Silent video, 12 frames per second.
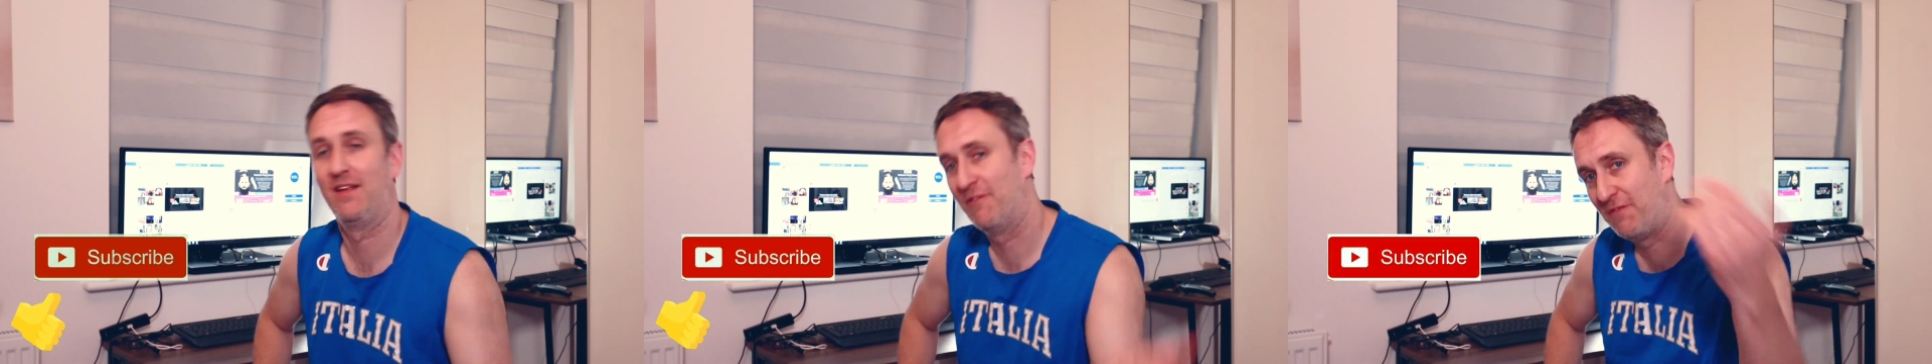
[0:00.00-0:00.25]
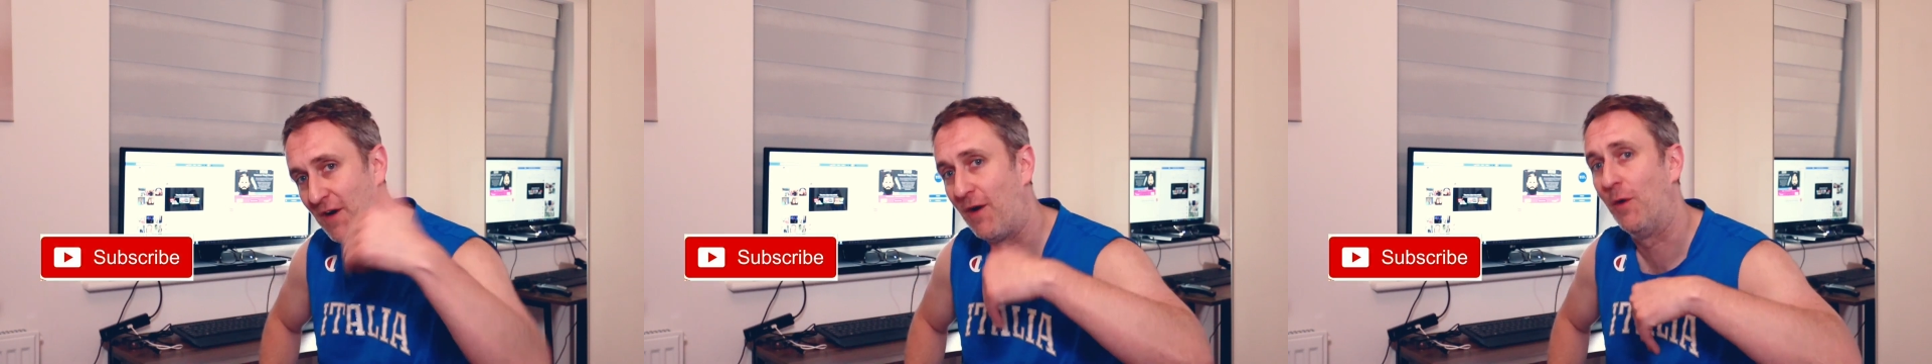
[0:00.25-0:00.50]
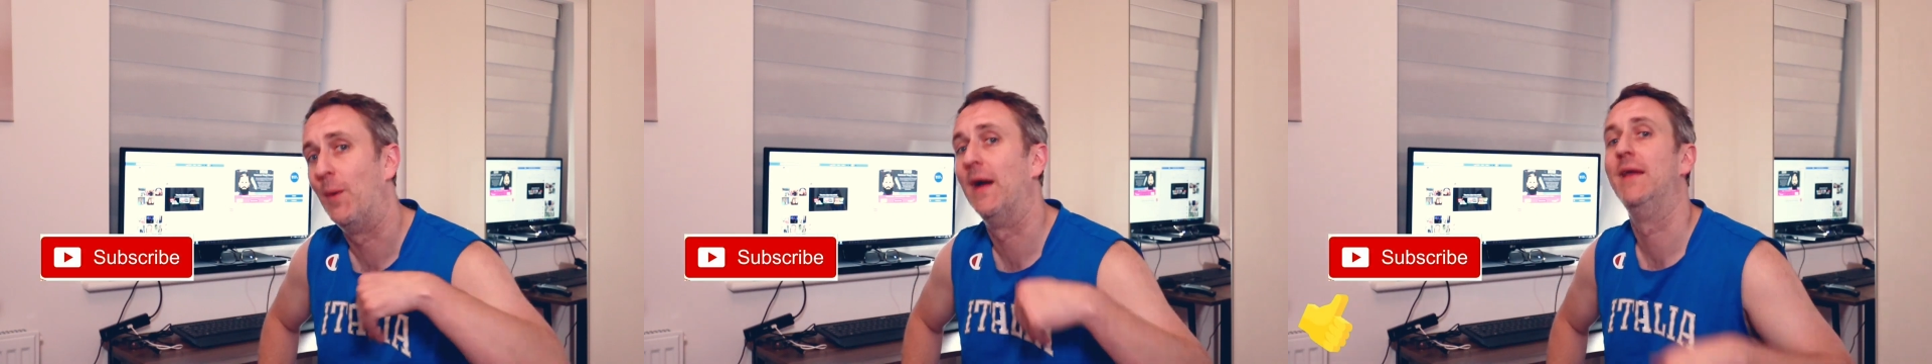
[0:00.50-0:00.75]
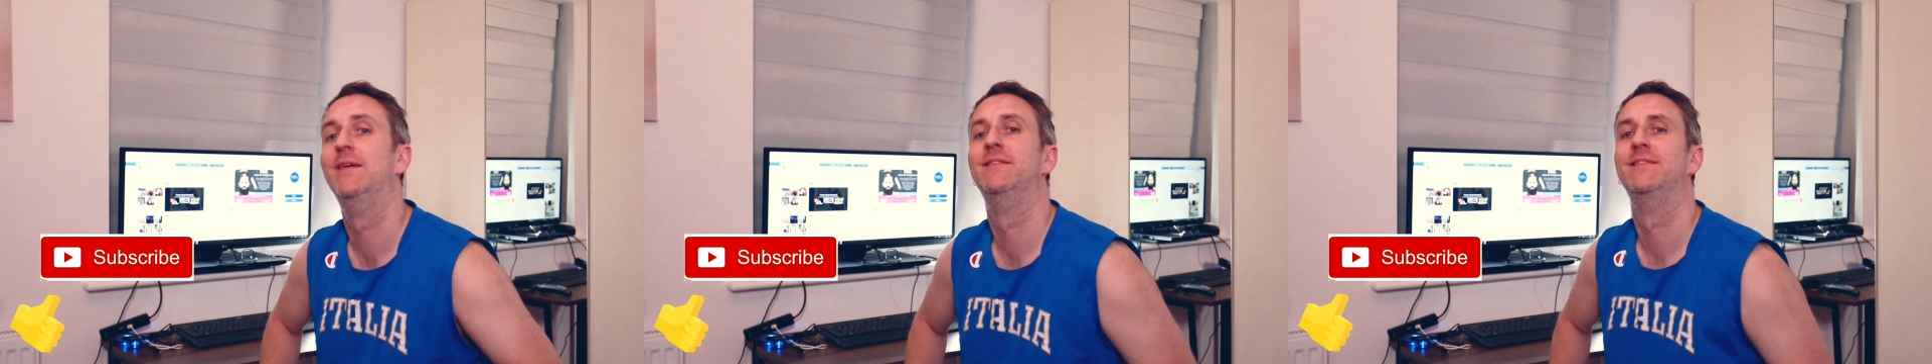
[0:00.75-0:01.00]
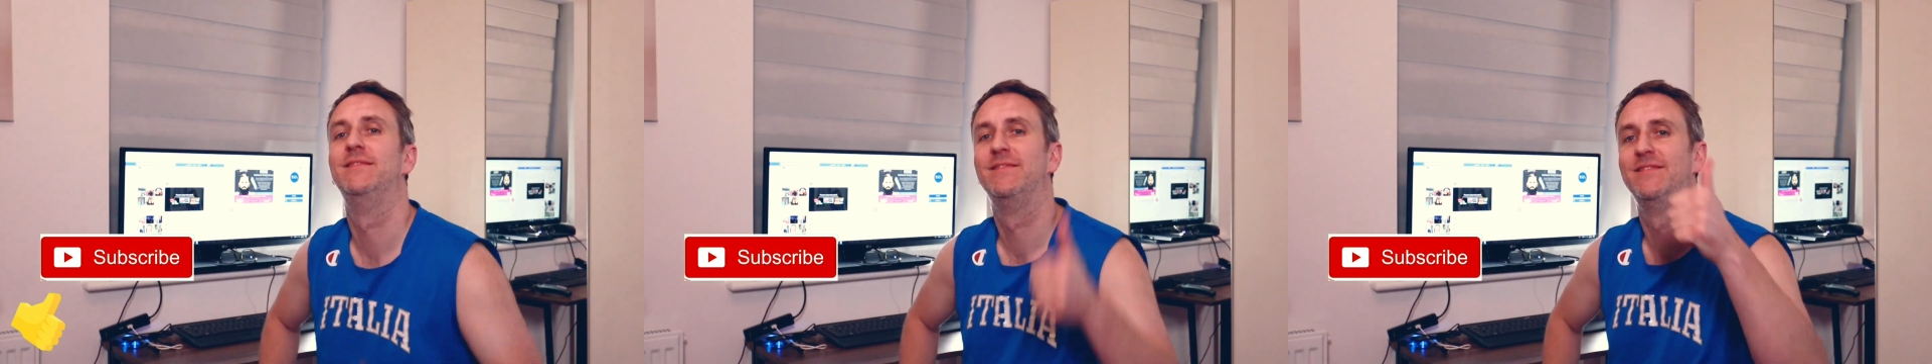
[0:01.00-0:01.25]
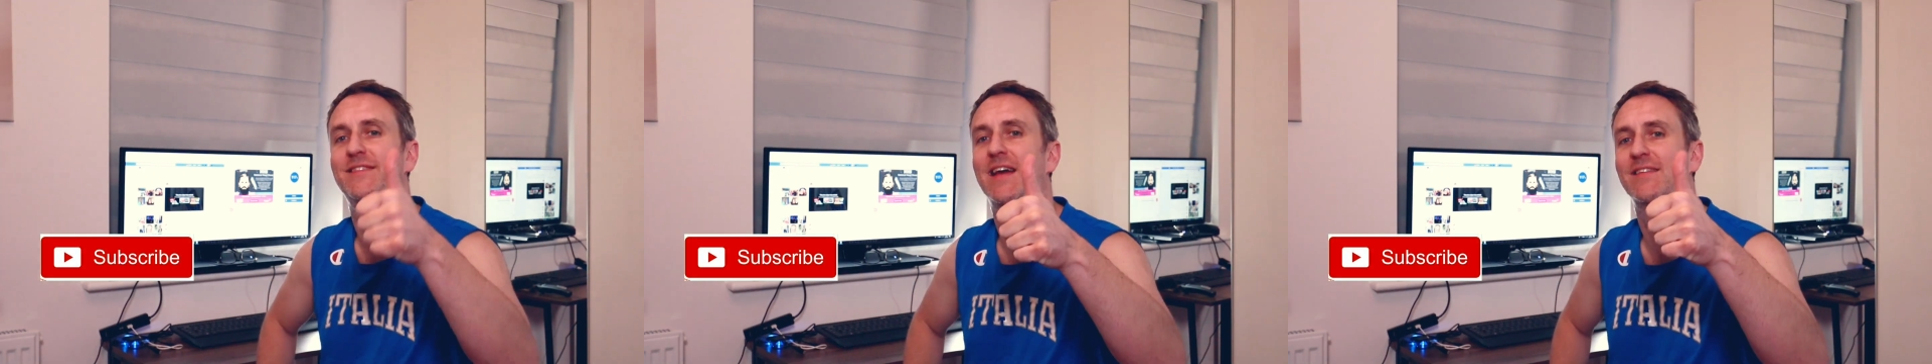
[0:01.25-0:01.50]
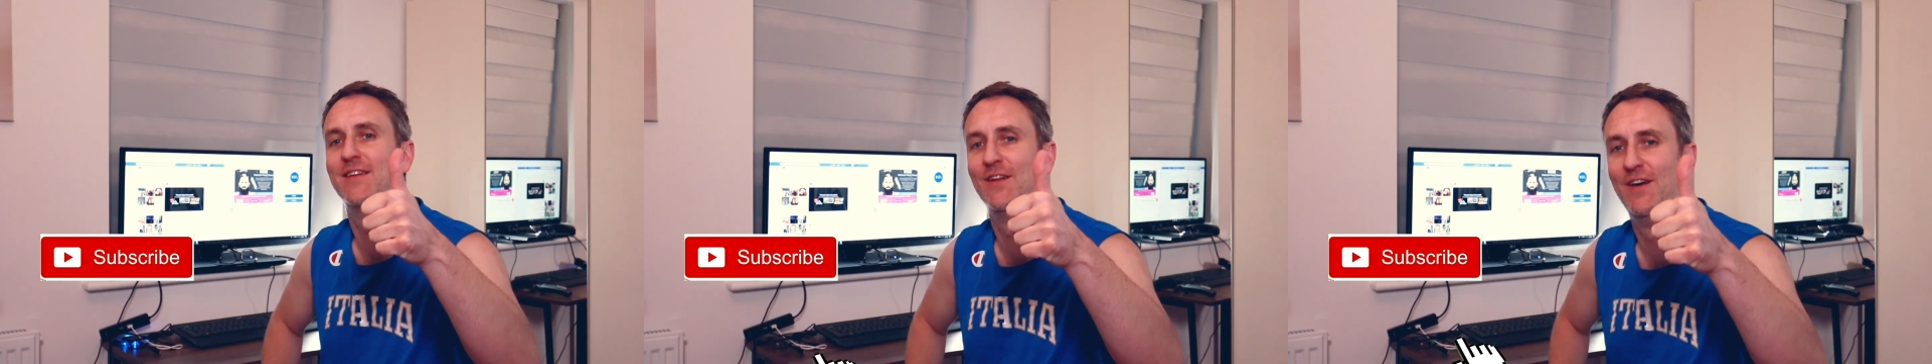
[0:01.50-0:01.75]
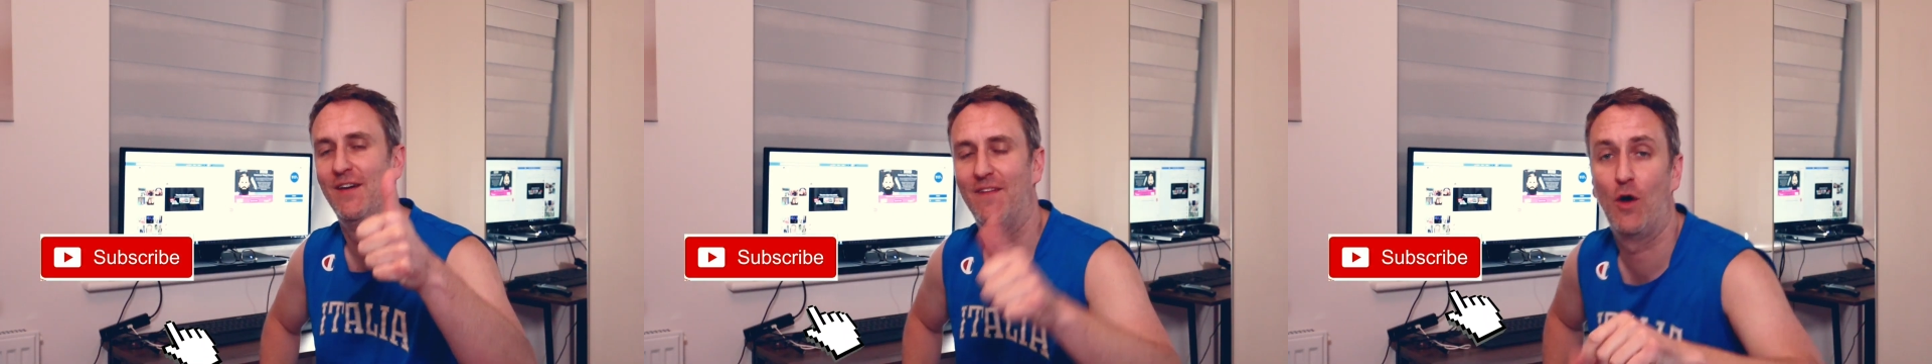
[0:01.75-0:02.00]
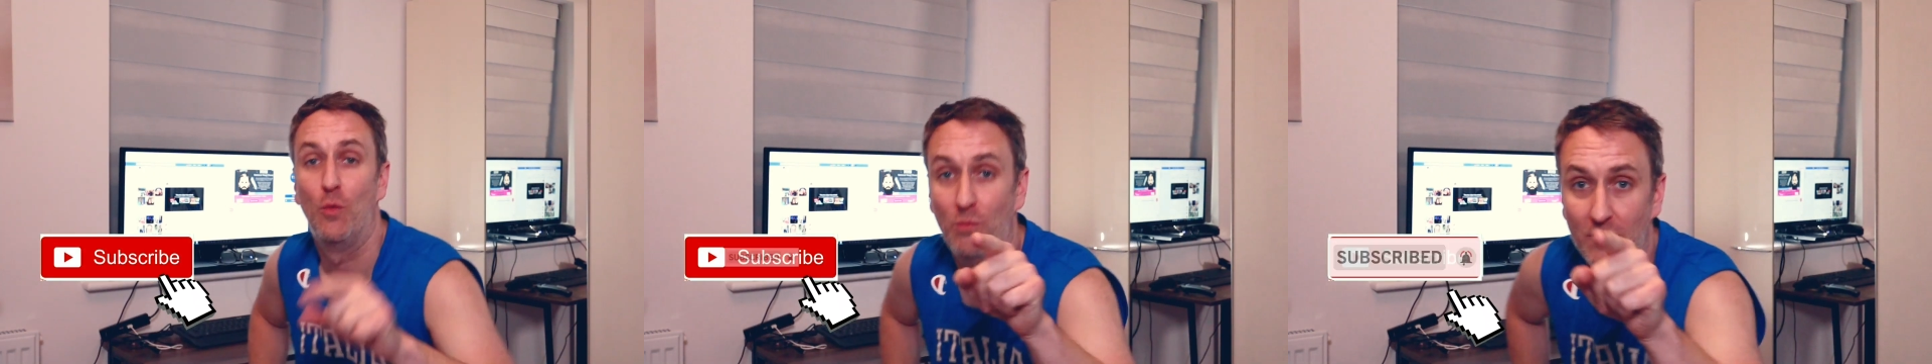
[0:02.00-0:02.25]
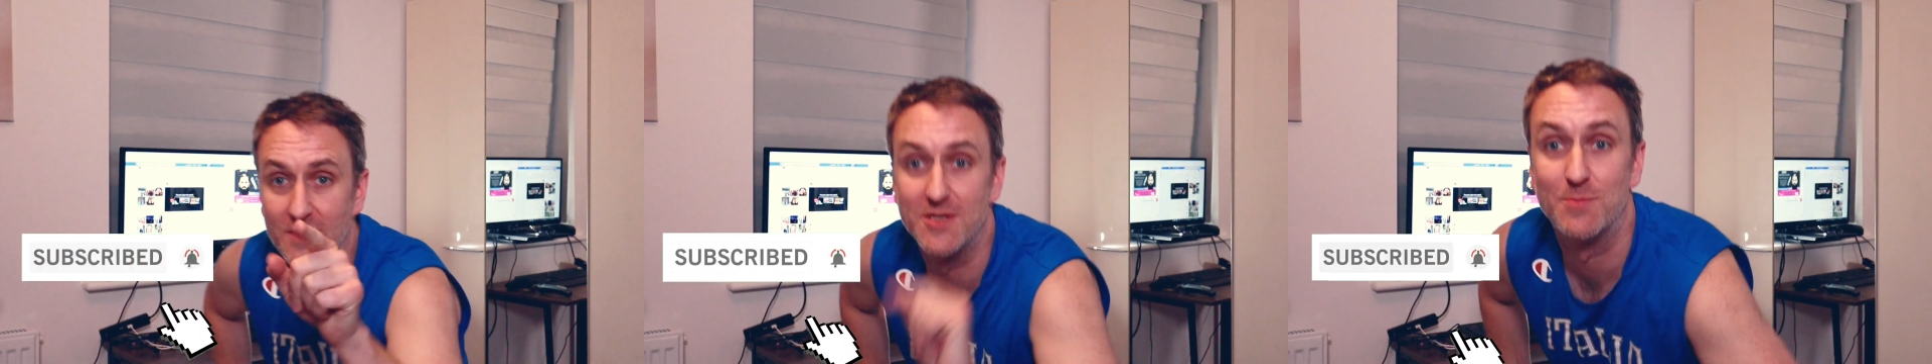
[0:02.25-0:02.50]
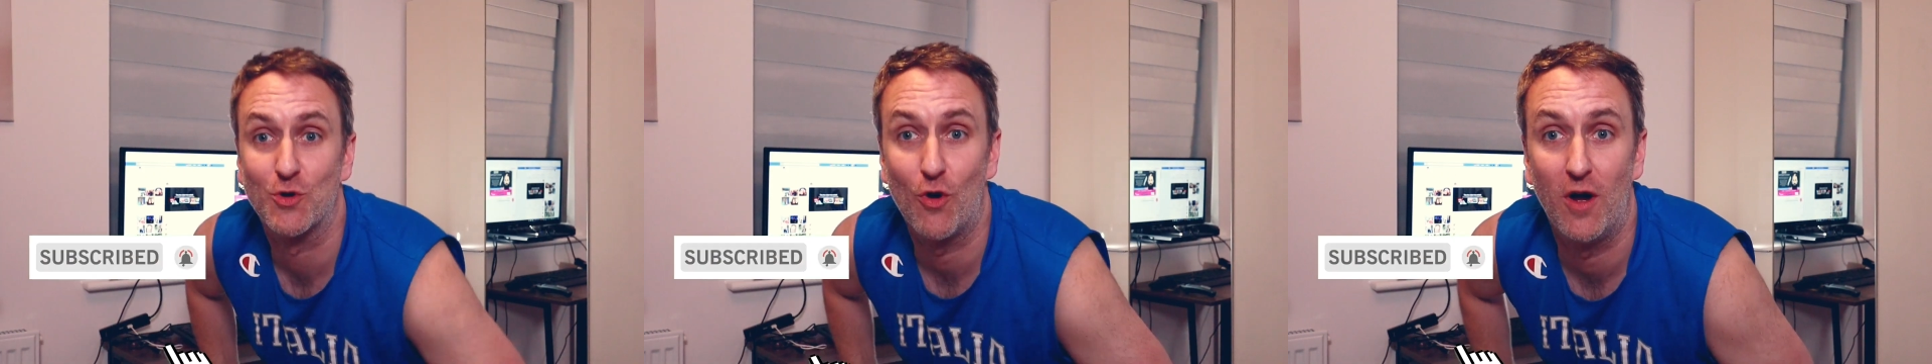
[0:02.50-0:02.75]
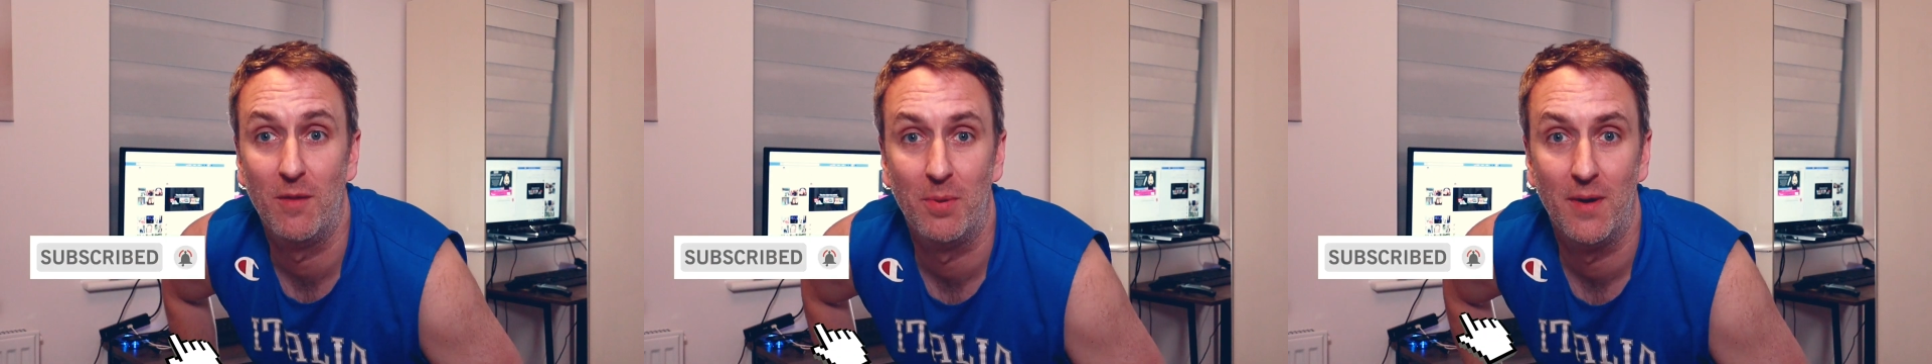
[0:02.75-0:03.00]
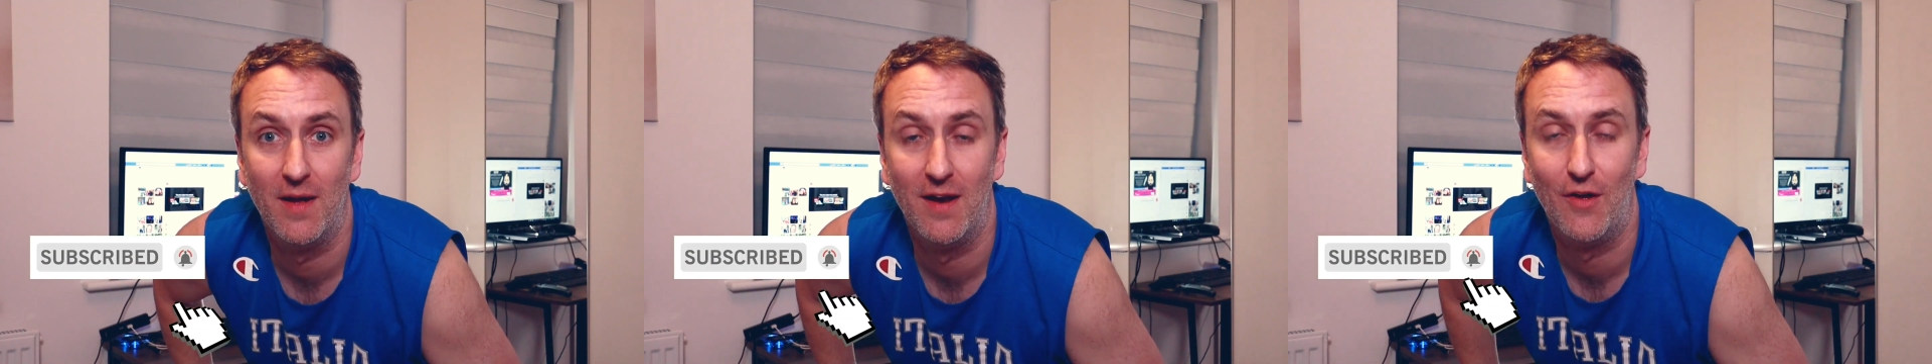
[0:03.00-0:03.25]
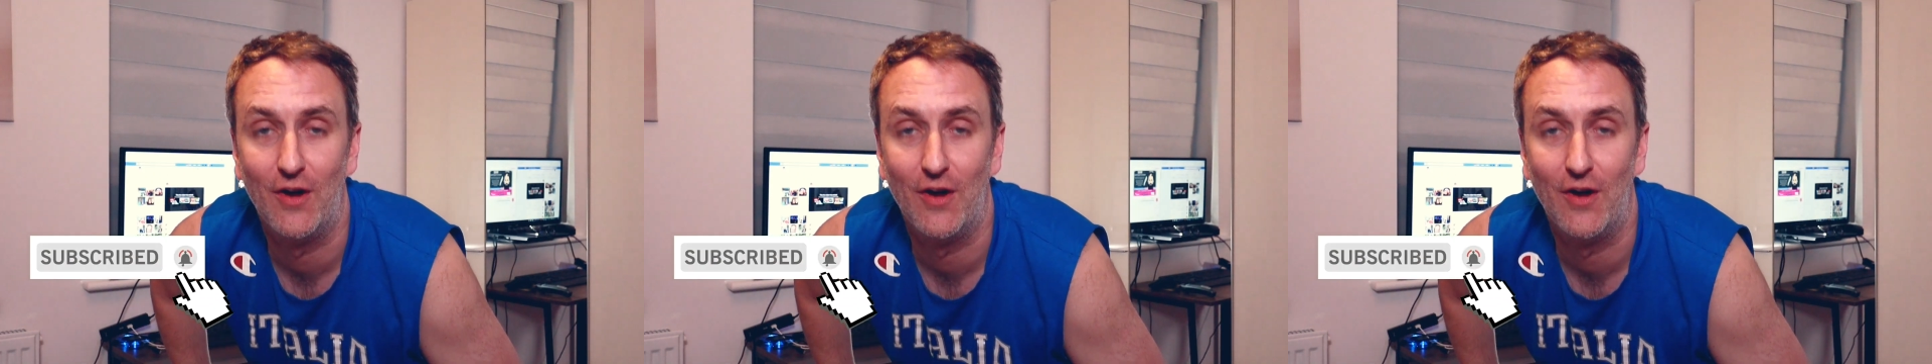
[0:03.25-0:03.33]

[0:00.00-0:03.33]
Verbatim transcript: Far away. Thanks a lot. Oh, subscribe and